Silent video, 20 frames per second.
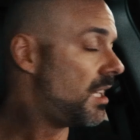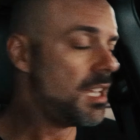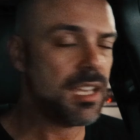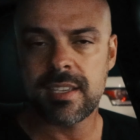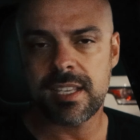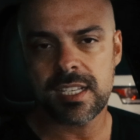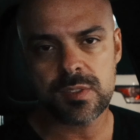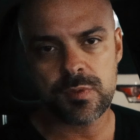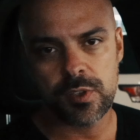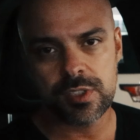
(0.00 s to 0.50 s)

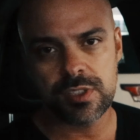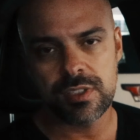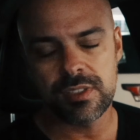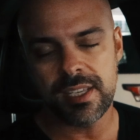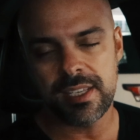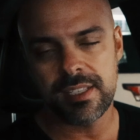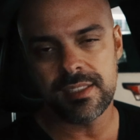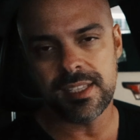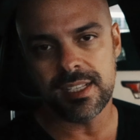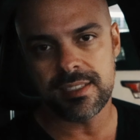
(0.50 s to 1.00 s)
I guess for
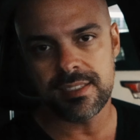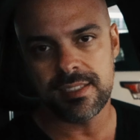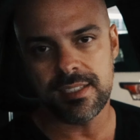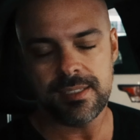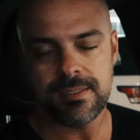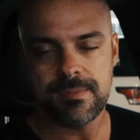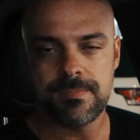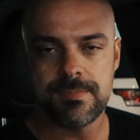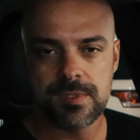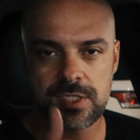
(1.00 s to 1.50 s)
today that's
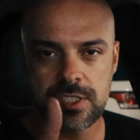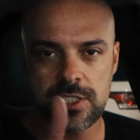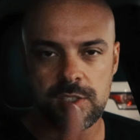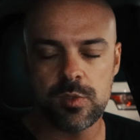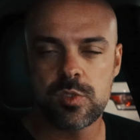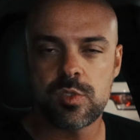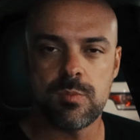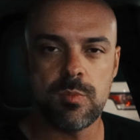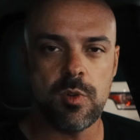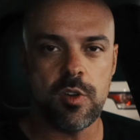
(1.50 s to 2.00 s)
it. See
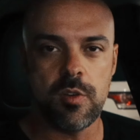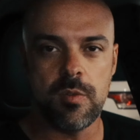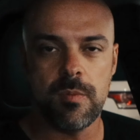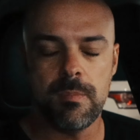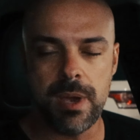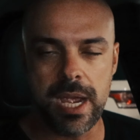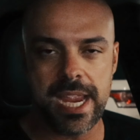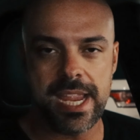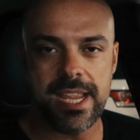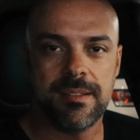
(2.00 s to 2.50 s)
you tomorrow.
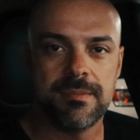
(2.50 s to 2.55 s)
Bye.